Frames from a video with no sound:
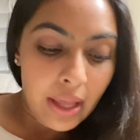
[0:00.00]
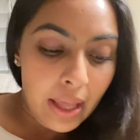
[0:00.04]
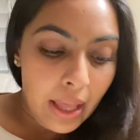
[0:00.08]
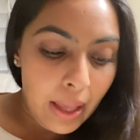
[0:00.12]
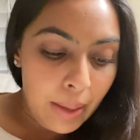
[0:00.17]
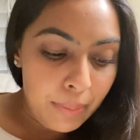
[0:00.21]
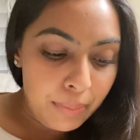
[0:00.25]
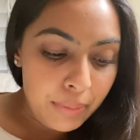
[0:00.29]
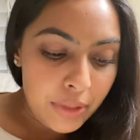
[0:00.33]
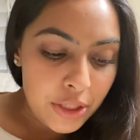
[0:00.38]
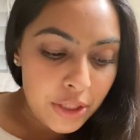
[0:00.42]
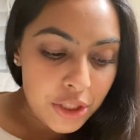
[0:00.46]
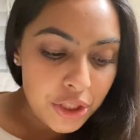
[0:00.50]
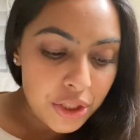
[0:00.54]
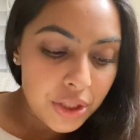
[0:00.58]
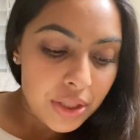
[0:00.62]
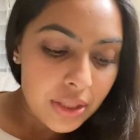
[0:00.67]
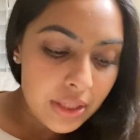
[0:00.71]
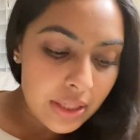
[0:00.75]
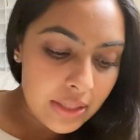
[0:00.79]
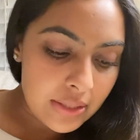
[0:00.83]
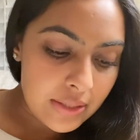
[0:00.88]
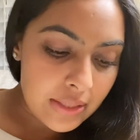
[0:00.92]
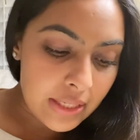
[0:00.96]
Ambition
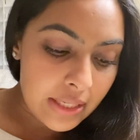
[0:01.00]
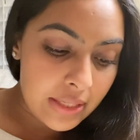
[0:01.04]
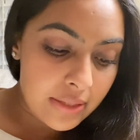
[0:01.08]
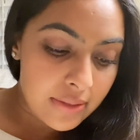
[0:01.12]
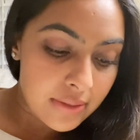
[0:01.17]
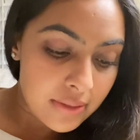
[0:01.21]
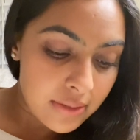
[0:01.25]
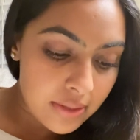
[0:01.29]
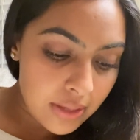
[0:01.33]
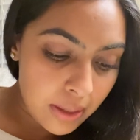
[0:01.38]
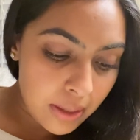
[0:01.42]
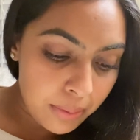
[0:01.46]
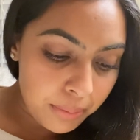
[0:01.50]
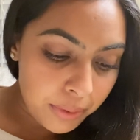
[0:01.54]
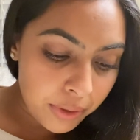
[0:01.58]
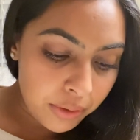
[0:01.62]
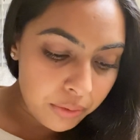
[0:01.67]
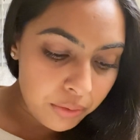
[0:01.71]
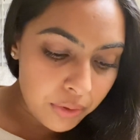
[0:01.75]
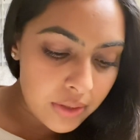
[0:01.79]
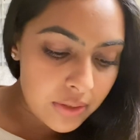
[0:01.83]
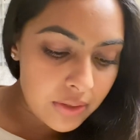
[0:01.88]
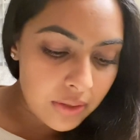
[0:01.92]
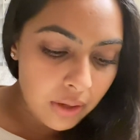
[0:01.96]
is a stubborn
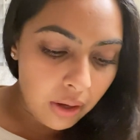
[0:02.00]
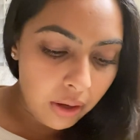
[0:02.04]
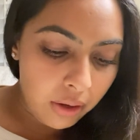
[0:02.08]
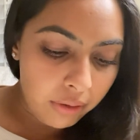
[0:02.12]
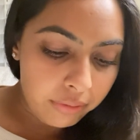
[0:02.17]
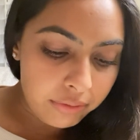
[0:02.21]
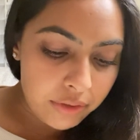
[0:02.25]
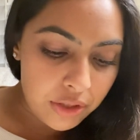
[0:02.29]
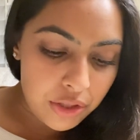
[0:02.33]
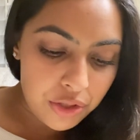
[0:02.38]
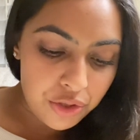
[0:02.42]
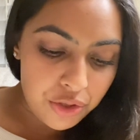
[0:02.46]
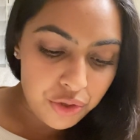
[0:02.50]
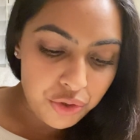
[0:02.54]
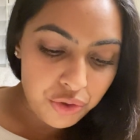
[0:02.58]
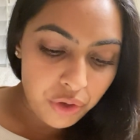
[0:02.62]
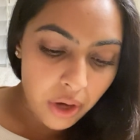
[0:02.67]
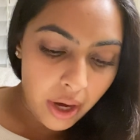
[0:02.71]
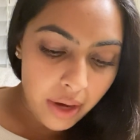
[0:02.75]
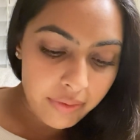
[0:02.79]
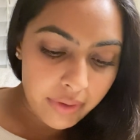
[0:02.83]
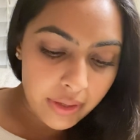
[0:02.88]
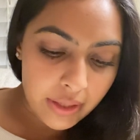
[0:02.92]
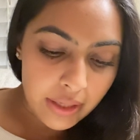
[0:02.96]
resolve to
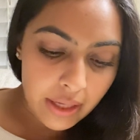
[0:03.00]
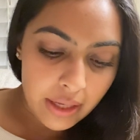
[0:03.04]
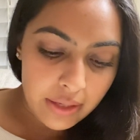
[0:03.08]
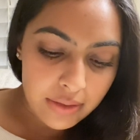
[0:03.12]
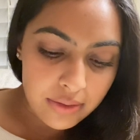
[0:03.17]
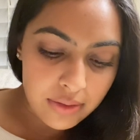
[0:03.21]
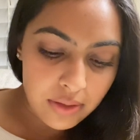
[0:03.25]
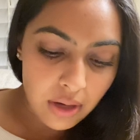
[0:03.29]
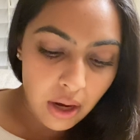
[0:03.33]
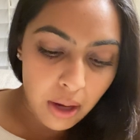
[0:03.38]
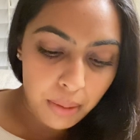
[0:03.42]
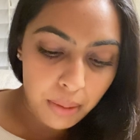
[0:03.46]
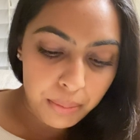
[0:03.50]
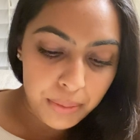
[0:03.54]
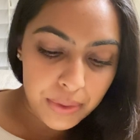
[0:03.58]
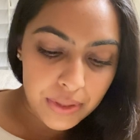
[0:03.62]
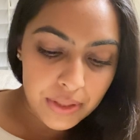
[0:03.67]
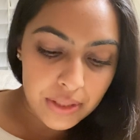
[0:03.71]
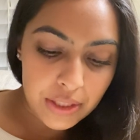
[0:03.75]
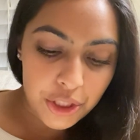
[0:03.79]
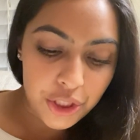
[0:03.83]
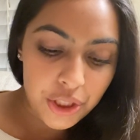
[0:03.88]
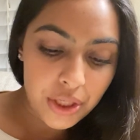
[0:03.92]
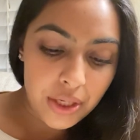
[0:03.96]
strive against
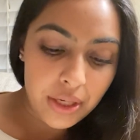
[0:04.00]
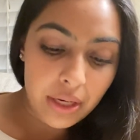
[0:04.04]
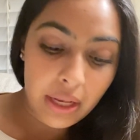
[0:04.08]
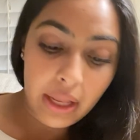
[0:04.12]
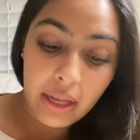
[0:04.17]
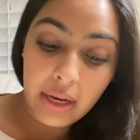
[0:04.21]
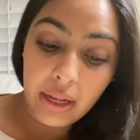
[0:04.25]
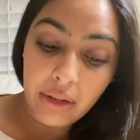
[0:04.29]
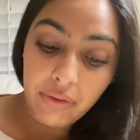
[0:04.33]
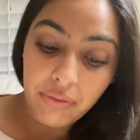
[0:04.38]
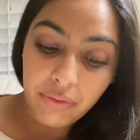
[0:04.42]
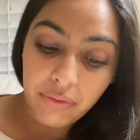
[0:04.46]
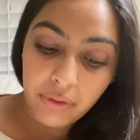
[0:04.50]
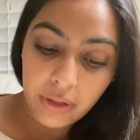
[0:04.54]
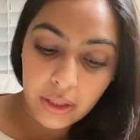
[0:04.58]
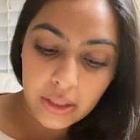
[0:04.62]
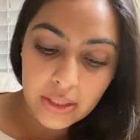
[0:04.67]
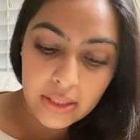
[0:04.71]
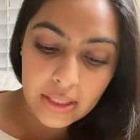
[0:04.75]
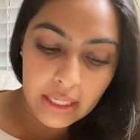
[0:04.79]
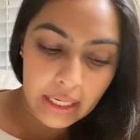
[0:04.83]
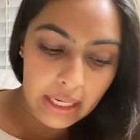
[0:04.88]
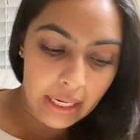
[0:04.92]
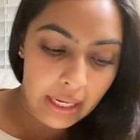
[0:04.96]
opposition and
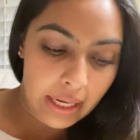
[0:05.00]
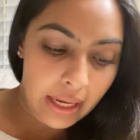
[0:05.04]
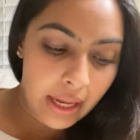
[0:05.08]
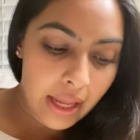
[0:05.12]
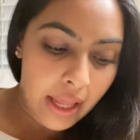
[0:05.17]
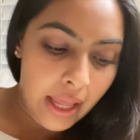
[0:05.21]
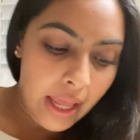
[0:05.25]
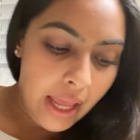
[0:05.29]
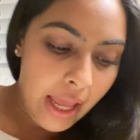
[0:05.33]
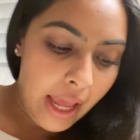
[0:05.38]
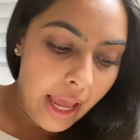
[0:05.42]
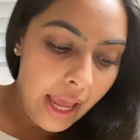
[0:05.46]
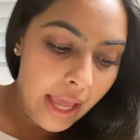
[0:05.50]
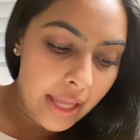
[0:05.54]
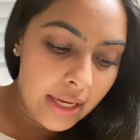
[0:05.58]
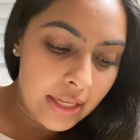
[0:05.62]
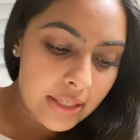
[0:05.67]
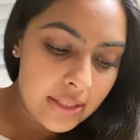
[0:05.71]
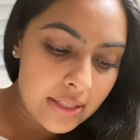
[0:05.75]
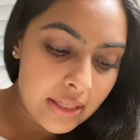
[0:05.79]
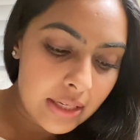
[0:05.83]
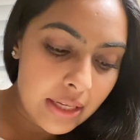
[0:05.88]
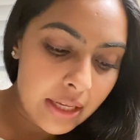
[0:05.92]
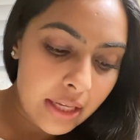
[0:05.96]
adversity, and
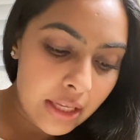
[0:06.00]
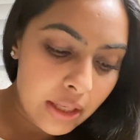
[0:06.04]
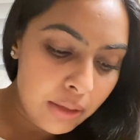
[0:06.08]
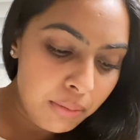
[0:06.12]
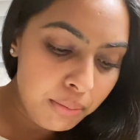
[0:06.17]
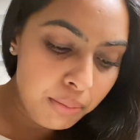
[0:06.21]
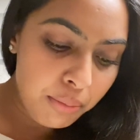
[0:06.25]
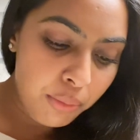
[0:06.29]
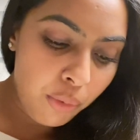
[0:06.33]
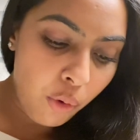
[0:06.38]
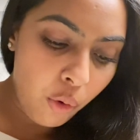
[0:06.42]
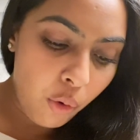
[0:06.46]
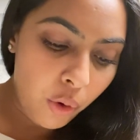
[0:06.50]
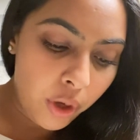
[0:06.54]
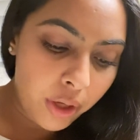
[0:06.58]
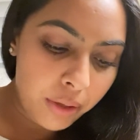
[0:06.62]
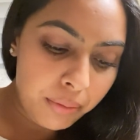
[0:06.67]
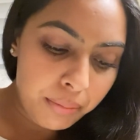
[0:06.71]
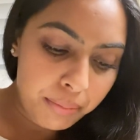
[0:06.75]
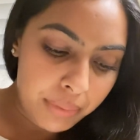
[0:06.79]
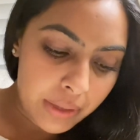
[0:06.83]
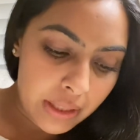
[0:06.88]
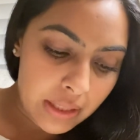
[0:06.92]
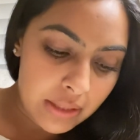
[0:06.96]
it's an
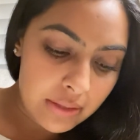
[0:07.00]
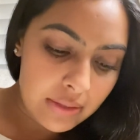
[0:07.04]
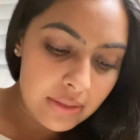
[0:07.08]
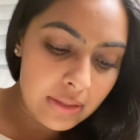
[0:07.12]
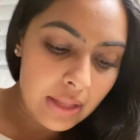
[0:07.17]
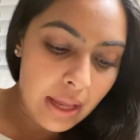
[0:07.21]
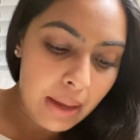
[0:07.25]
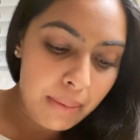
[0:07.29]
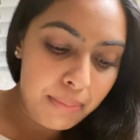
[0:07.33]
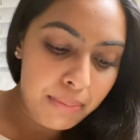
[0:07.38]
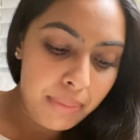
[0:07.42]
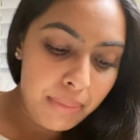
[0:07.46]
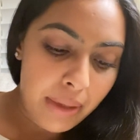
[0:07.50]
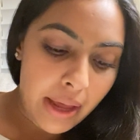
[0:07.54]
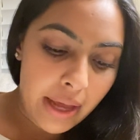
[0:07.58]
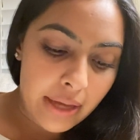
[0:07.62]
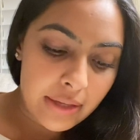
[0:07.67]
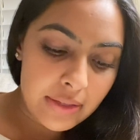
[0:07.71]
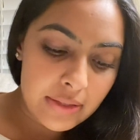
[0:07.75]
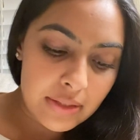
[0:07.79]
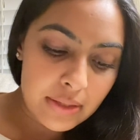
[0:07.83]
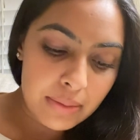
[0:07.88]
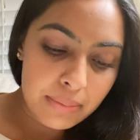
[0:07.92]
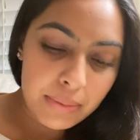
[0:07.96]
inborn beast that
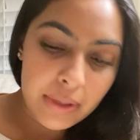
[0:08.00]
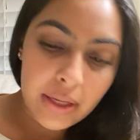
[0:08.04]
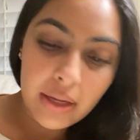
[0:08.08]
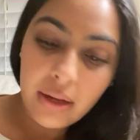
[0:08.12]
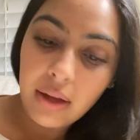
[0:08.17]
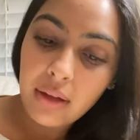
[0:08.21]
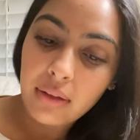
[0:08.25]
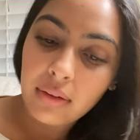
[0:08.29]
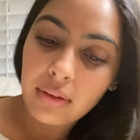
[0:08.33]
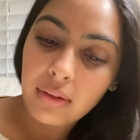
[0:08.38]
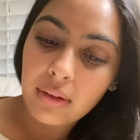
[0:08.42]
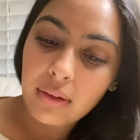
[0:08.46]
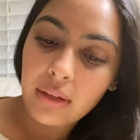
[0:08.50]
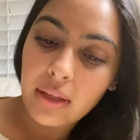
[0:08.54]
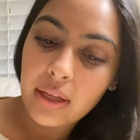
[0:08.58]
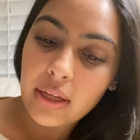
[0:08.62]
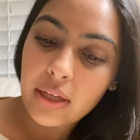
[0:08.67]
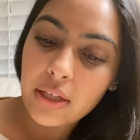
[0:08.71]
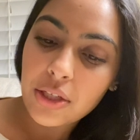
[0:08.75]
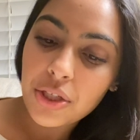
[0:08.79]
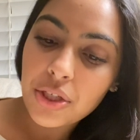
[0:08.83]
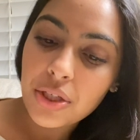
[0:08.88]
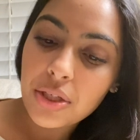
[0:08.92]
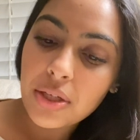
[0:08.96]
begs to be
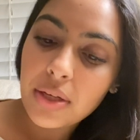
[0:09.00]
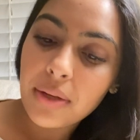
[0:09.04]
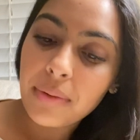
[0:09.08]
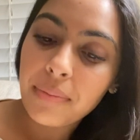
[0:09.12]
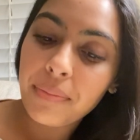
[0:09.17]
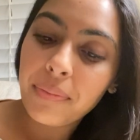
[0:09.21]
unleashed.